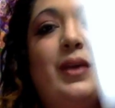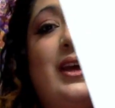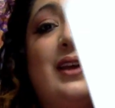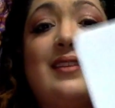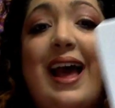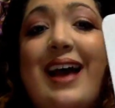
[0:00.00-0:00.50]

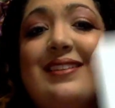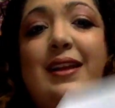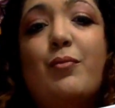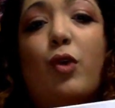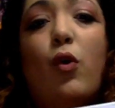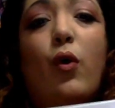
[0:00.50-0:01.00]
because as
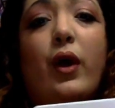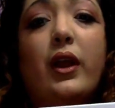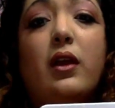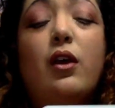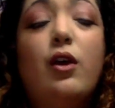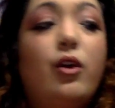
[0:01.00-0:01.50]
I'm going
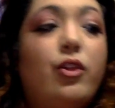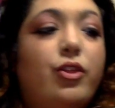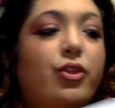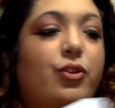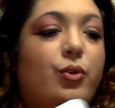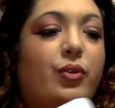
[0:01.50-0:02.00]

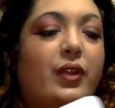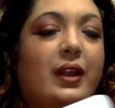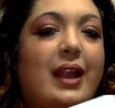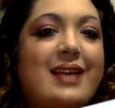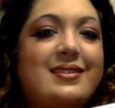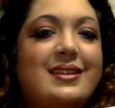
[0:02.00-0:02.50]
through the
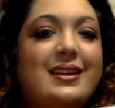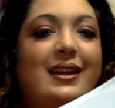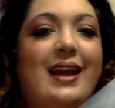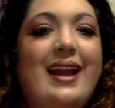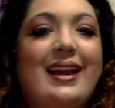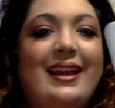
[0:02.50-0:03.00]
lesson,
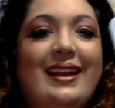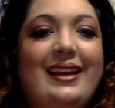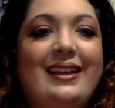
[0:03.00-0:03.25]
I can